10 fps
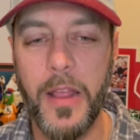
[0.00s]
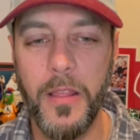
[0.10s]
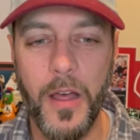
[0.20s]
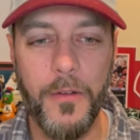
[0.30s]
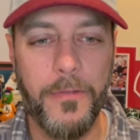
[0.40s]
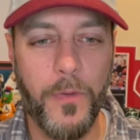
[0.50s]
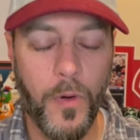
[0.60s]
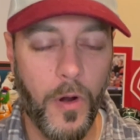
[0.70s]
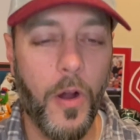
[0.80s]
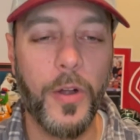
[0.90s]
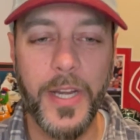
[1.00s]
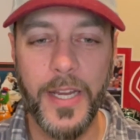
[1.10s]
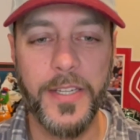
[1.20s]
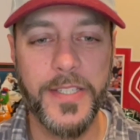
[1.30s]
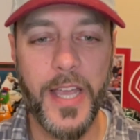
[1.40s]
love for art
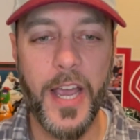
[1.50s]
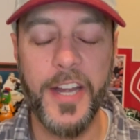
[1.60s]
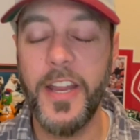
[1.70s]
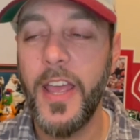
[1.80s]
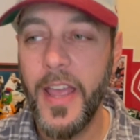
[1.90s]
and design